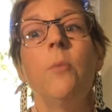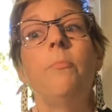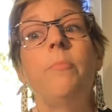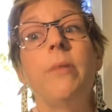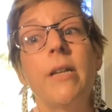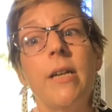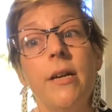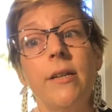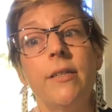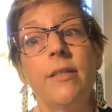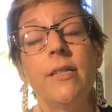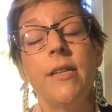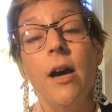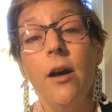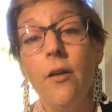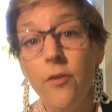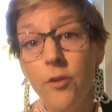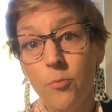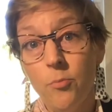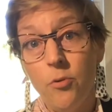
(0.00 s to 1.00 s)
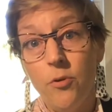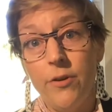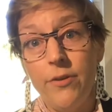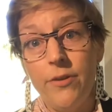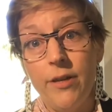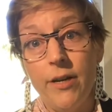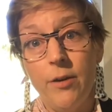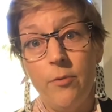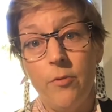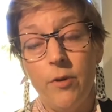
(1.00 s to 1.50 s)
Because the other point
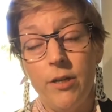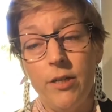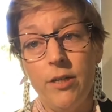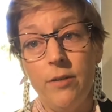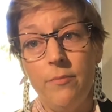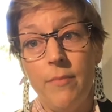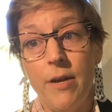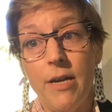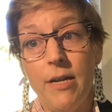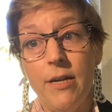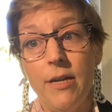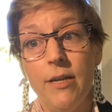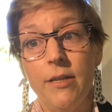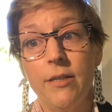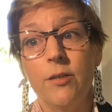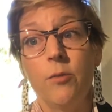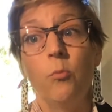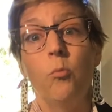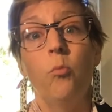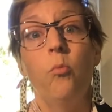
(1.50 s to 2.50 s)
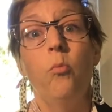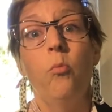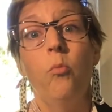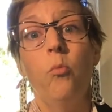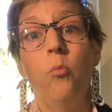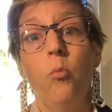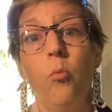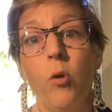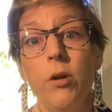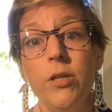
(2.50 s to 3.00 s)
that I want to make is,
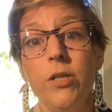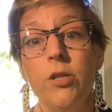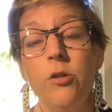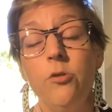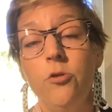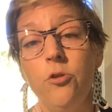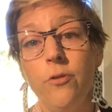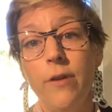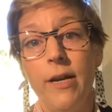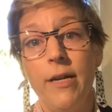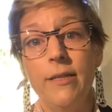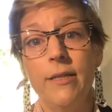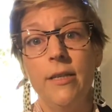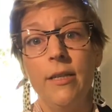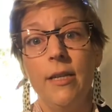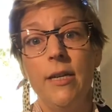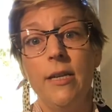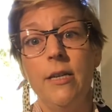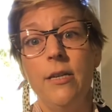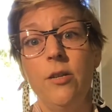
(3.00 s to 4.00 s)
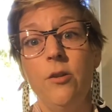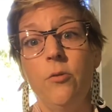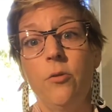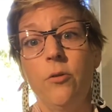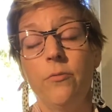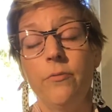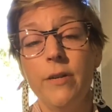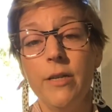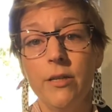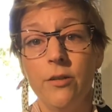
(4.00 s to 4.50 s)
once you translate
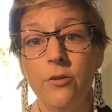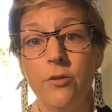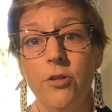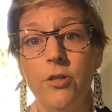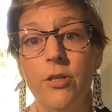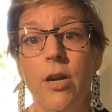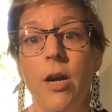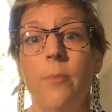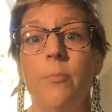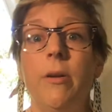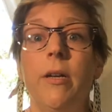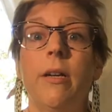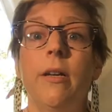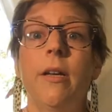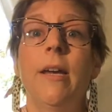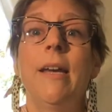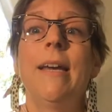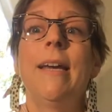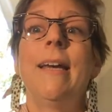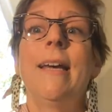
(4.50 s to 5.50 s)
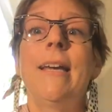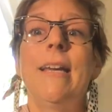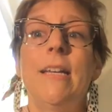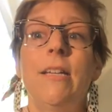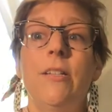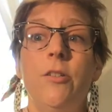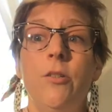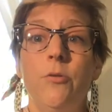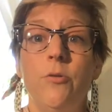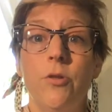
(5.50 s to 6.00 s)
your research topic
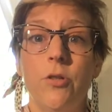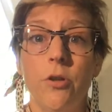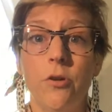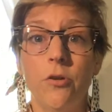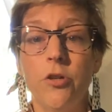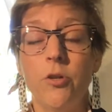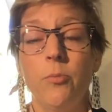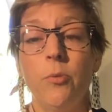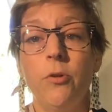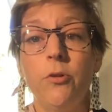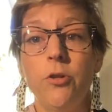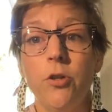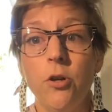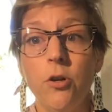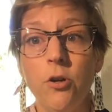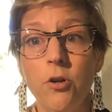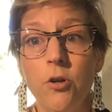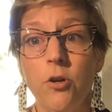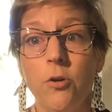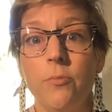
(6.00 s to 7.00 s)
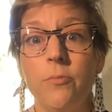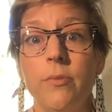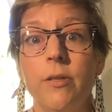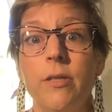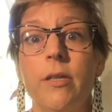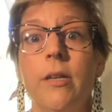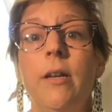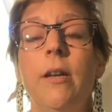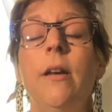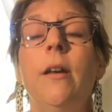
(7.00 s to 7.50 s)
into searchable
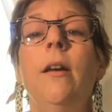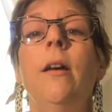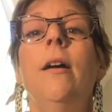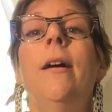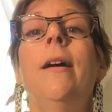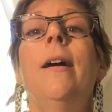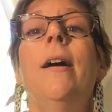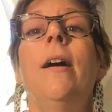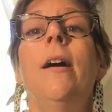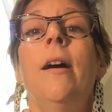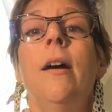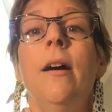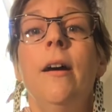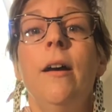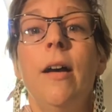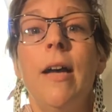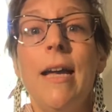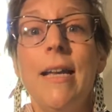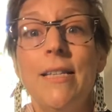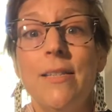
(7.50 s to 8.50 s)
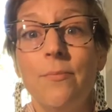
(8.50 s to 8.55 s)
terms, it's